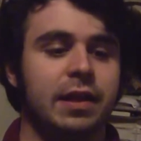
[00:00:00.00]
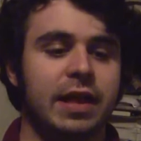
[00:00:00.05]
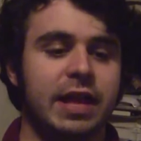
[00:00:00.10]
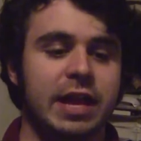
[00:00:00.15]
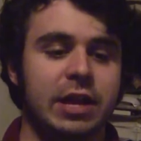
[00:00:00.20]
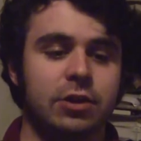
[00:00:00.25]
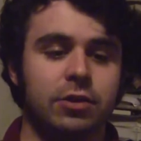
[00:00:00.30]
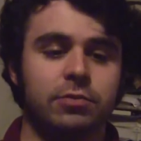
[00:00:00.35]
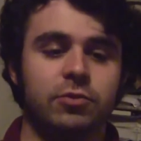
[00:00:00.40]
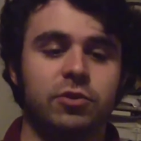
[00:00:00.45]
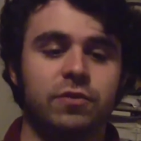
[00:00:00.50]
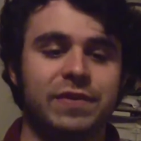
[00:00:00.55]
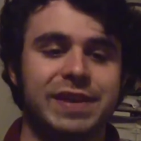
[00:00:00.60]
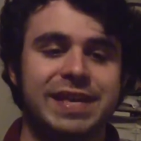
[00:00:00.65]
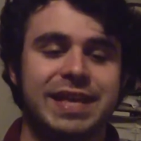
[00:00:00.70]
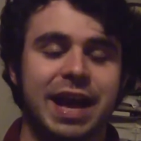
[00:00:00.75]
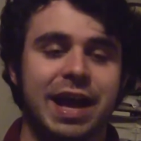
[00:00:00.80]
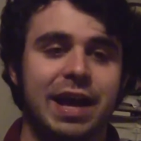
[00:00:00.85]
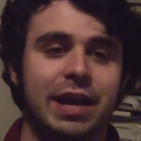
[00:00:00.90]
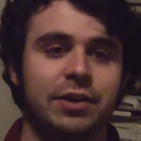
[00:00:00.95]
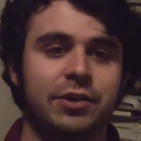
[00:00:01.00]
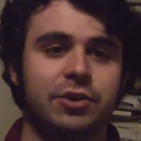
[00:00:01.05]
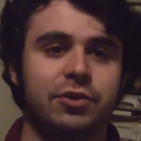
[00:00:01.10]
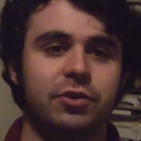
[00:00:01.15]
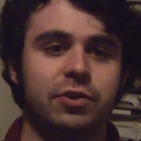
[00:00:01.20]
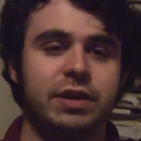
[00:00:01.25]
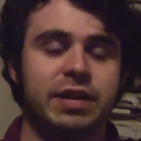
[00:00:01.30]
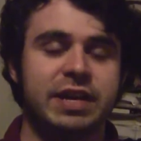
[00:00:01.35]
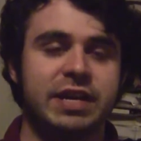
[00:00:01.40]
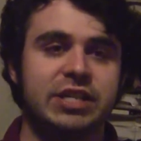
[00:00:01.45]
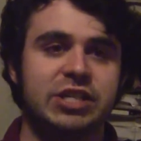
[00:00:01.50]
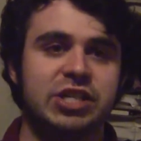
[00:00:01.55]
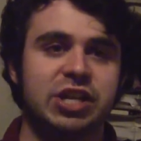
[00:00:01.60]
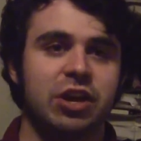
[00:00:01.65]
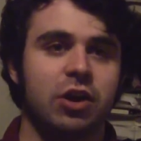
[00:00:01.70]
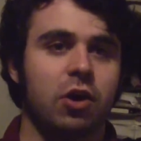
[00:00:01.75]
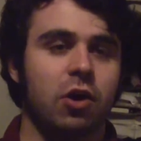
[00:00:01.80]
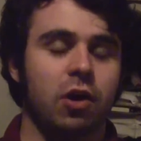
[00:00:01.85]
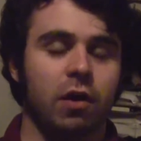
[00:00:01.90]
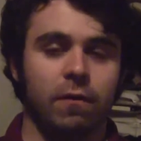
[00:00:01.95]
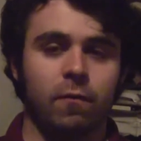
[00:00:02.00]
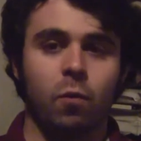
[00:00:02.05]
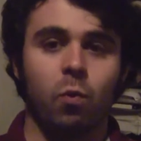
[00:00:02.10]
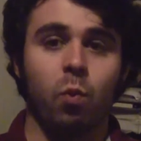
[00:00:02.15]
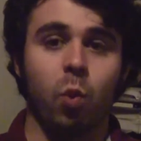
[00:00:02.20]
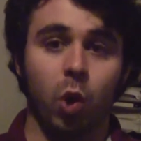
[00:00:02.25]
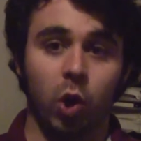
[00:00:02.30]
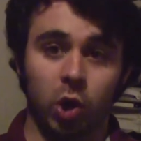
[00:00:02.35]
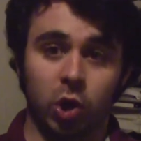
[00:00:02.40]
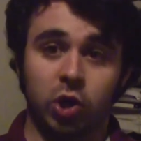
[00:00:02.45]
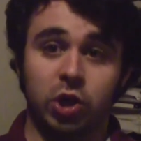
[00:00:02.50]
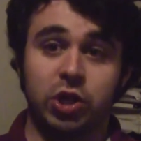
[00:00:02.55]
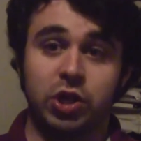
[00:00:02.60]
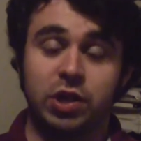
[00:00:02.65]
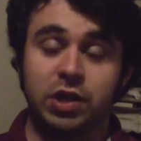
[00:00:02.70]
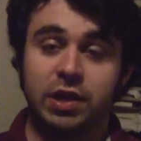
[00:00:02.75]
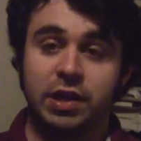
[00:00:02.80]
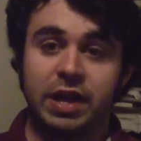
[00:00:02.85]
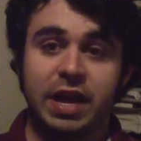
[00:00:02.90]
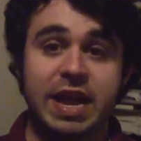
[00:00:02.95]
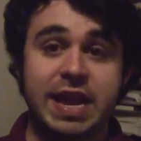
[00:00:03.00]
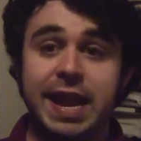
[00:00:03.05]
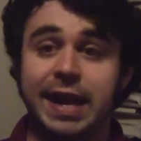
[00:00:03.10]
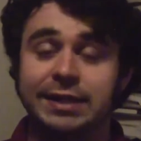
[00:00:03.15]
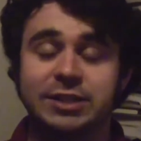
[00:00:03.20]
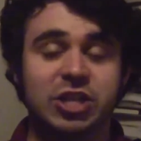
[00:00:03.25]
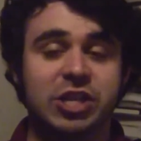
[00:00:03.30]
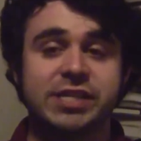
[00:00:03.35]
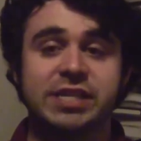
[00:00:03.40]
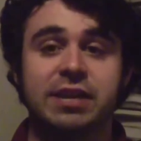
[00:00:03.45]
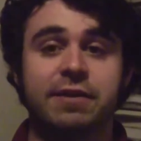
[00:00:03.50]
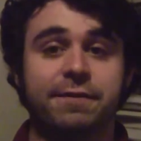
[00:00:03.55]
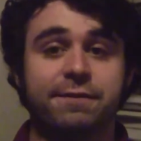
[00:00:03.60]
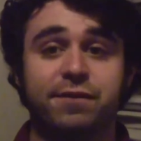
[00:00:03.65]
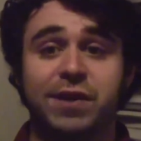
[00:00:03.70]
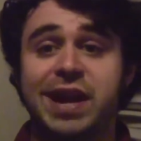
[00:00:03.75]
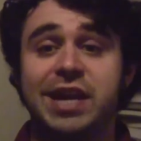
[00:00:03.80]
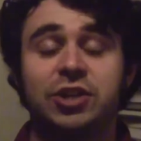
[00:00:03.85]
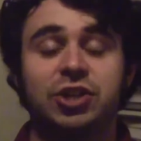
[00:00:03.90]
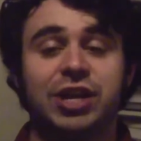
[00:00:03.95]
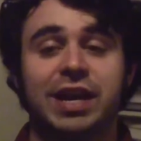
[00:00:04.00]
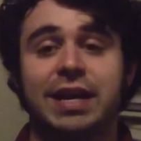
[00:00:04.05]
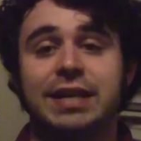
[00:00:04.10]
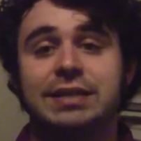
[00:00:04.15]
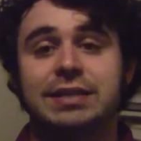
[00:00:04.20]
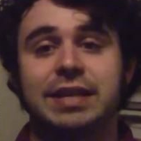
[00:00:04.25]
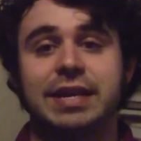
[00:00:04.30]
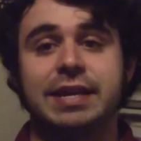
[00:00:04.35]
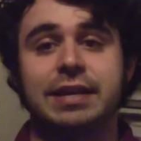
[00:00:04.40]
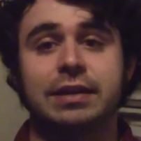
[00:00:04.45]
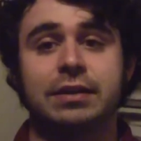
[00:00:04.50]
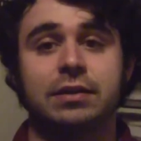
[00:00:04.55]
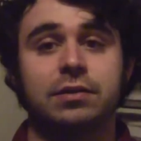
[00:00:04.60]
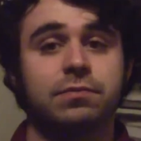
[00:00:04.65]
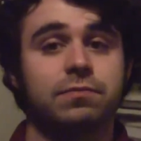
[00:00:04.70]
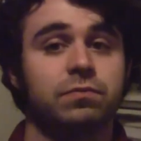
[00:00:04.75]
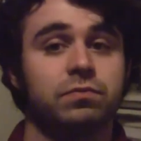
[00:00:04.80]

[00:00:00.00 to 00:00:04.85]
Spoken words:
inter-movie continuities work, and not just in a franchise like